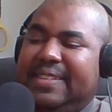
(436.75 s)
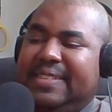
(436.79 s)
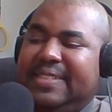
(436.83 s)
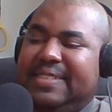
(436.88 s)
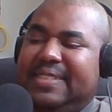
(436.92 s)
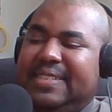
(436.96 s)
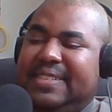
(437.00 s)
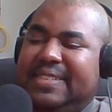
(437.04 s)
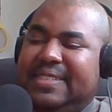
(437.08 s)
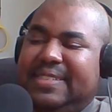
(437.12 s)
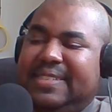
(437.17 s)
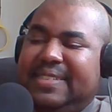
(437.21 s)

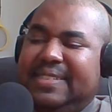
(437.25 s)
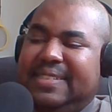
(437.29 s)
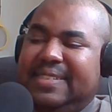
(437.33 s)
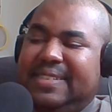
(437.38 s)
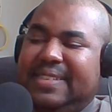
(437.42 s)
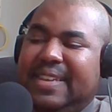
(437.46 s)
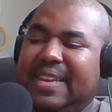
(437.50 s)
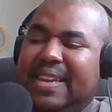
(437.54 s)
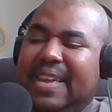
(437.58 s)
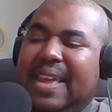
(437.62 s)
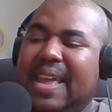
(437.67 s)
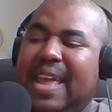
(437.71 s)
You know?
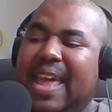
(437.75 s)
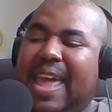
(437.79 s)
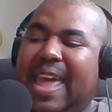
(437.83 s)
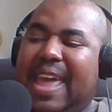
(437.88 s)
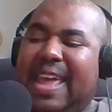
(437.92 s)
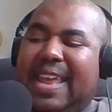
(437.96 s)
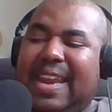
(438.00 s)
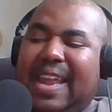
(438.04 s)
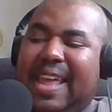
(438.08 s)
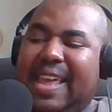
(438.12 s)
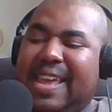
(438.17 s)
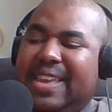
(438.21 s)

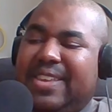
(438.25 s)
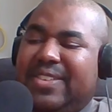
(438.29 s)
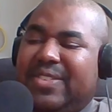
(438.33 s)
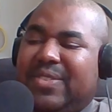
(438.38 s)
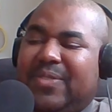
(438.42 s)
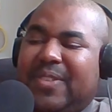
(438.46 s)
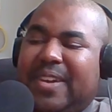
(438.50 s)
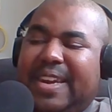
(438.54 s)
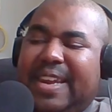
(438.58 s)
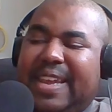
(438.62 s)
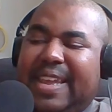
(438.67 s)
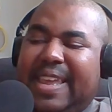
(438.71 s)
And like his
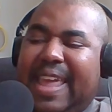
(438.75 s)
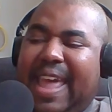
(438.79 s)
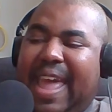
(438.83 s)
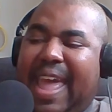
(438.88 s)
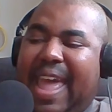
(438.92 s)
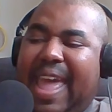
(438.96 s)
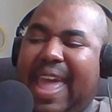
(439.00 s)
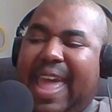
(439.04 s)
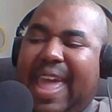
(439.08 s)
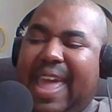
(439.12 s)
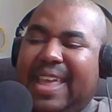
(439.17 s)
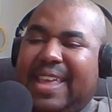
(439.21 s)
running
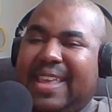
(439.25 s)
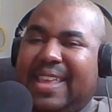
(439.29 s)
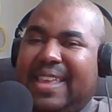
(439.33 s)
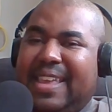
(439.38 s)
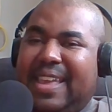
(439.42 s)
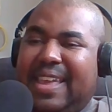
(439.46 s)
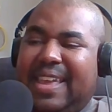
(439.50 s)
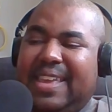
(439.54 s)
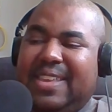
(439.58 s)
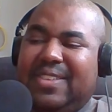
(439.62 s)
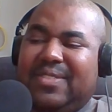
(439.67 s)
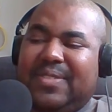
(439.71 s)
gag,
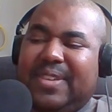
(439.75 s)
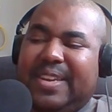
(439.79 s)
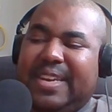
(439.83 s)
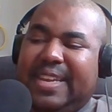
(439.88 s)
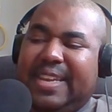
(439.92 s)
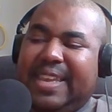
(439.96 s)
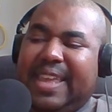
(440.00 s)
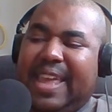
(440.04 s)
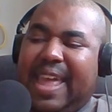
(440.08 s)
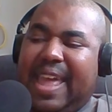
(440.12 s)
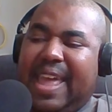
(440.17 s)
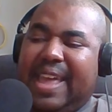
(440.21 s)
his
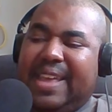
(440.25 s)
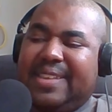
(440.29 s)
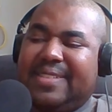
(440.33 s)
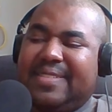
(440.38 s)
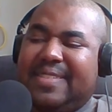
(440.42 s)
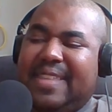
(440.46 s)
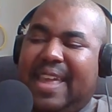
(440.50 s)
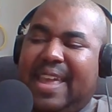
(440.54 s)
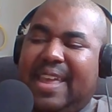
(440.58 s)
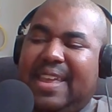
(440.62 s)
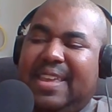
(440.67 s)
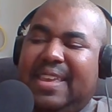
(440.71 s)
running gag is
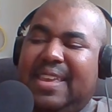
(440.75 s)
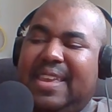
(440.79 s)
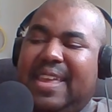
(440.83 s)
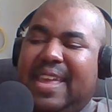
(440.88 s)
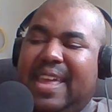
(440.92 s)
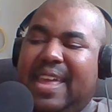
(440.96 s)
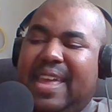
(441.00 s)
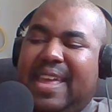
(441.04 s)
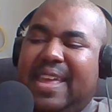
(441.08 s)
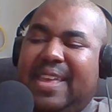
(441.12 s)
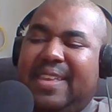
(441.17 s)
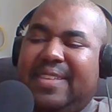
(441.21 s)
that he
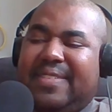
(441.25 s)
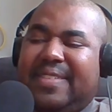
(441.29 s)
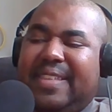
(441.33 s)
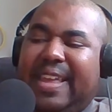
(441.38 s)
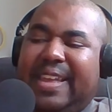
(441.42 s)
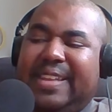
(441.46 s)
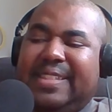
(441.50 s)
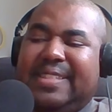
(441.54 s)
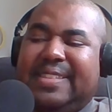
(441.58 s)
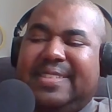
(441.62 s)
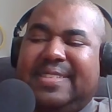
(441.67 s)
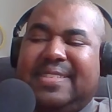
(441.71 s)
has
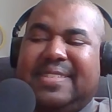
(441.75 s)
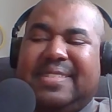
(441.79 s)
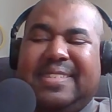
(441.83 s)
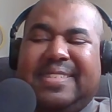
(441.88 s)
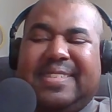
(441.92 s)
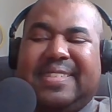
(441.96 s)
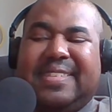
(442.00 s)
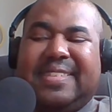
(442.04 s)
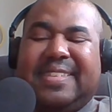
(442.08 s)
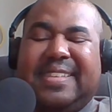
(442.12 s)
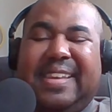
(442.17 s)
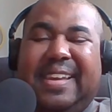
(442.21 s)
like this
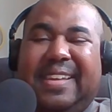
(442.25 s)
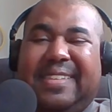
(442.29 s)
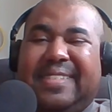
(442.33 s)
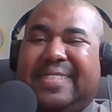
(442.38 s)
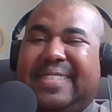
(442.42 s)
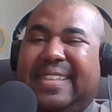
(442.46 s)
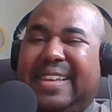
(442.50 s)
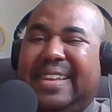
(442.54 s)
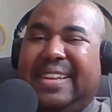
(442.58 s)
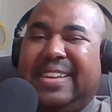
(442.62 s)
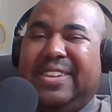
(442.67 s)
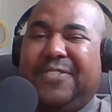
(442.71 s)

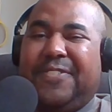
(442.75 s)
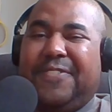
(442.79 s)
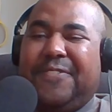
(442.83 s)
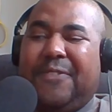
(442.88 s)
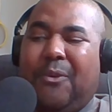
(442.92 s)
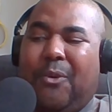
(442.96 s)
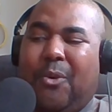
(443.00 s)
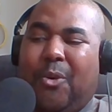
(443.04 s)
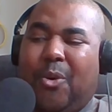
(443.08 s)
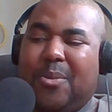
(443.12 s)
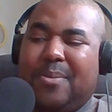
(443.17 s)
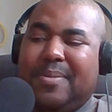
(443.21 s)
disgusting
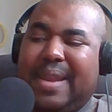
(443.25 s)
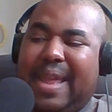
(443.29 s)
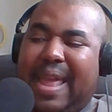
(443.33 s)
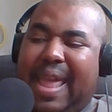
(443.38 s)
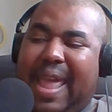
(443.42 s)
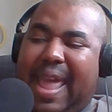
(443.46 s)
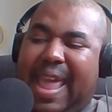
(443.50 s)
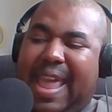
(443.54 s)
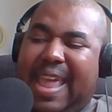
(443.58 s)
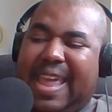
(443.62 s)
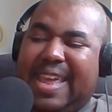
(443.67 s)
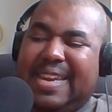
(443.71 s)
deformed
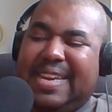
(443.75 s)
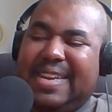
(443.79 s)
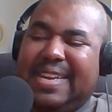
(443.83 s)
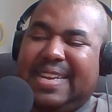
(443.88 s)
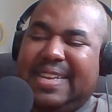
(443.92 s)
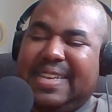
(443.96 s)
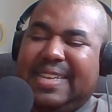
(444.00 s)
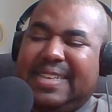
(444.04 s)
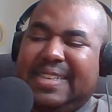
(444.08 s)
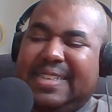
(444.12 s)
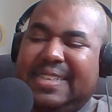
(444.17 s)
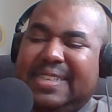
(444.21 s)
hand.
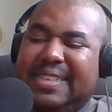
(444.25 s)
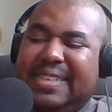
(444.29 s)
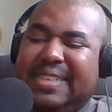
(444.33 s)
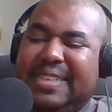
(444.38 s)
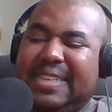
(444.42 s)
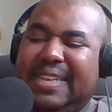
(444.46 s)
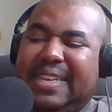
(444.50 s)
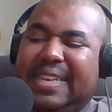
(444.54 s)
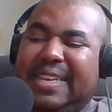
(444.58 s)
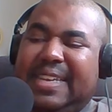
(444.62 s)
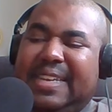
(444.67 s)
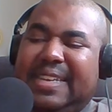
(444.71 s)

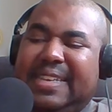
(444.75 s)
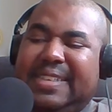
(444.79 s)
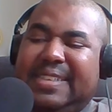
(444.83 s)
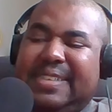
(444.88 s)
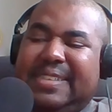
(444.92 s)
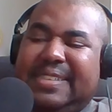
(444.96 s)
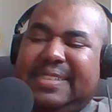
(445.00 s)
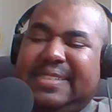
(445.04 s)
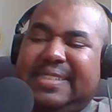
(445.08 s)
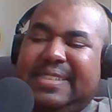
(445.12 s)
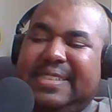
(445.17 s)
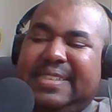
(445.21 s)

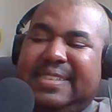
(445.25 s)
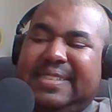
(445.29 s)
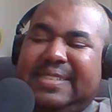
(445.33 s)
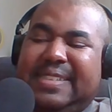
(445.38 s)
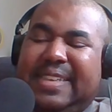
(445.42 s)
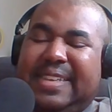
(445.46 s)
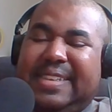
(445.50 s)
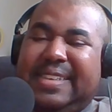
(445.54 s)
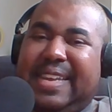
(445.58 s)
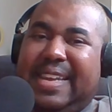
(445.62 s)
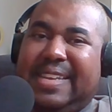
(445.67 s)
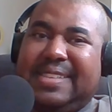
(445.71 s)
You know,
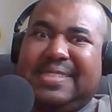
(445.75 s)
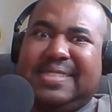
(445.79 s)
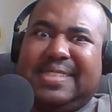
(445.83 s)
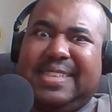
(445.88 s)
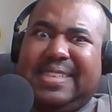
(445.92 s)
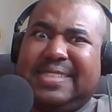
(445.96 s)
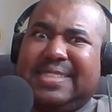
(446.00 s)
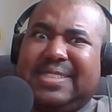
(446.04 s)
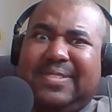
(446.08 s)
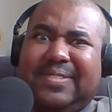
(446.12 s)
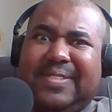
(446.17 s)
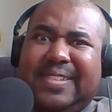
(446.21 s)
like that's
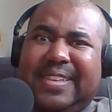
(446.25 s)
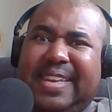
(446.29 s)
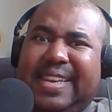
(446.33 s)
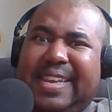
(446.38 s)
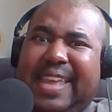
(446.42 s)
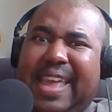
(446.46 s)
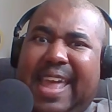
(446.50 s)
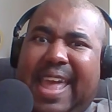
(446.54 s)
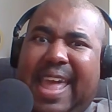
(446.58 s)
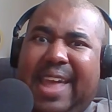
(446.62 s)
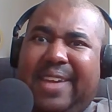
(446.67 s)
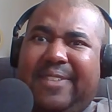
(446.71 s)
that's the running
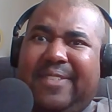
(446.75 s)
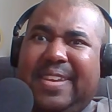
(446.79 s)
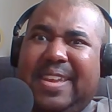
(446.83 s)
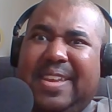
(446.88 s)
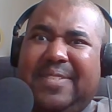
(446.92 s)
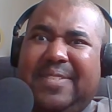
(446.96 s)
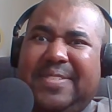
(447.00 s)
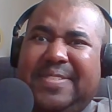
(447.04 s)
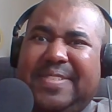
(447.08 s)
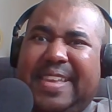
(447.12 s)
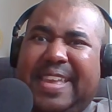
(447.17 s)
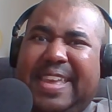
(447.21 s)
gag with
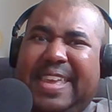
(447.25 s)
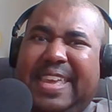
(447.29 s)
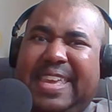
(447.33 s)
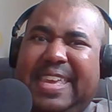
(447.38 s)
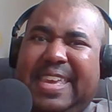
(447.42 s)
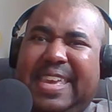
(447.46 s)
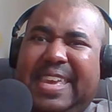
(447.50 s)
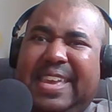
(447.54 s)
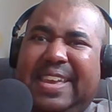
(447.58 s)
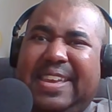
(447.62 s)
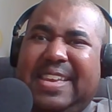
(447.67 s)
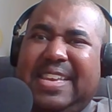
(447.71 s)
him. He's like,
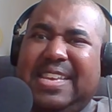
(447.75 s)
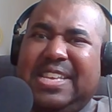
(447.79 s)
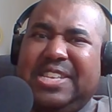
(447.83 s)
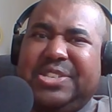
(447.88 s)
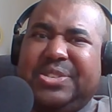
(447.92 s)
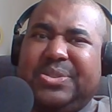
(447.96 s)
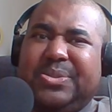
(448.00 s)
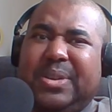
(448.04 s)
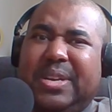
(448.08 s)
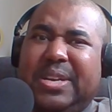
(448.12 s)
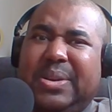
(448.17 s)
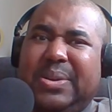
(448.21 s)
yeah, he's
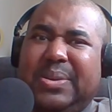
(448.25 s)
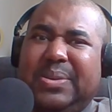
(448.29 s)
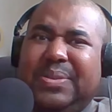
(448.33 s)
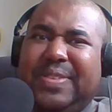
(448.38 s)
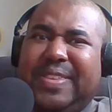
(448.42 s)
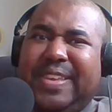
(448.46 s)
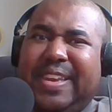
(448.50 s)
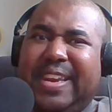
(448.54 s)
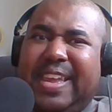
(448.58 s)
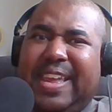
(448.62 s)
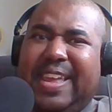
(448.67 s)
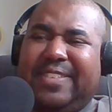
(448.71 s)

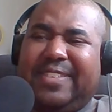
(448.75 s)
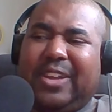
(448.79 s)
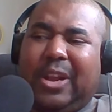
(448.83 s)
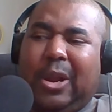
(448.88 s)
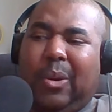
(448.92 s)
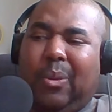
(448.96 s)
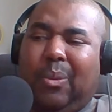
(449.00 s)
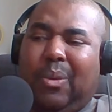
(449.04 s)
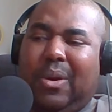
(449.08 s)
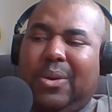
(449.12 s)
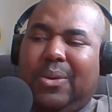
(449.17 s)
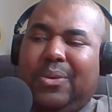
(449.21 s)
gross, and he has a
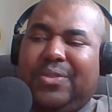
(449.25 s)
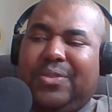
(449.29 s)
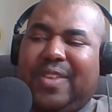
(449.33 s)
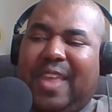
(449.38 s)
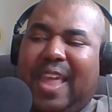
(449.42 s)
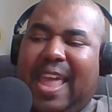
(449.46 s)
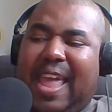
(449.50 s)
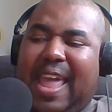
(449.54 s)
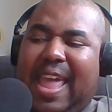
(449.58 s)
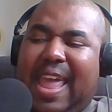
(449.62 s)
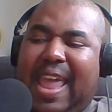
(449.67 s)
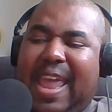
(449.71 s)
gross
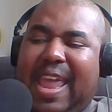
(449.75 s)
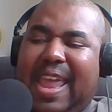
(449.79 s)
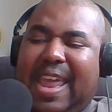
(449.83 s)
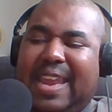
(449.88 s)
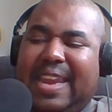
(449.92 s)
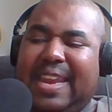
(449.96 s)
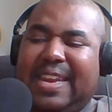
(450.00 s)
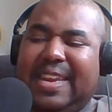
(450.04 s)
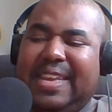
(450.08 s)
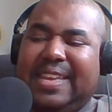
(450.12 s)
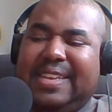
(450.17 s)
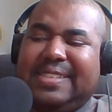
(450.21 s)

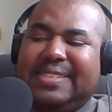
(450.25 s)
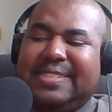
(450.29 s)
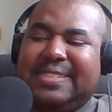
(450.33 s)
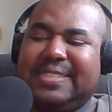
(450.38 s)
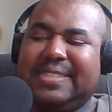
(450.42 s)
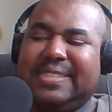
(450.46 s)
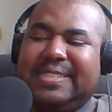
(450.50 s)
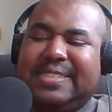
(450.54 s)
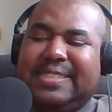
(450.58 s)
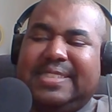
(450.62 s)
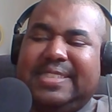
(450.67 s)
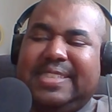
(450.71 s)
hand, and he
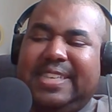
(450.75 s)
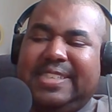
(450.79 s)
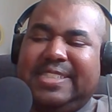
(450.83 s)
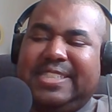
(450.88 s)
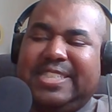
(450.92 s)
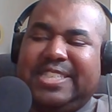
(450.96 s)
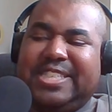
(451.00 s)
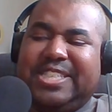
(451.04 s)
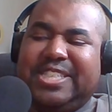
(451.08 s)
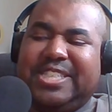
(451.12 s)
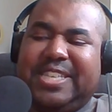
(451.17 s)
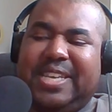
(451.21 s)

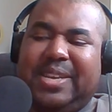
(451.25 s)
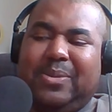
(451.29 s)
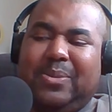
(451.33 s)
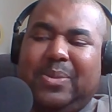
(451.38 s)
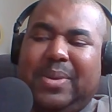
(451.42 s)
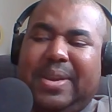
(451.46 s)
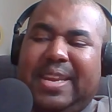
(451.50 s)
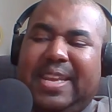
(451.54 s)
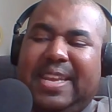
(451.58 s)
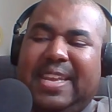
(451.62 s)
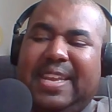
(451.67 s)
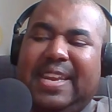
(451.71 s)
touches shit
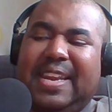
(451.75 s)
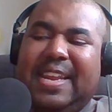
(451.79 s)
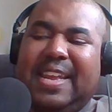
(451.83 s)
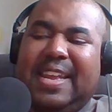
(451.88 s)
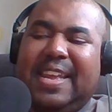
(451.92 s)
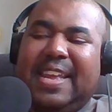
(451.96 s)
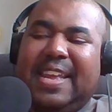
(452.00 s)
with it,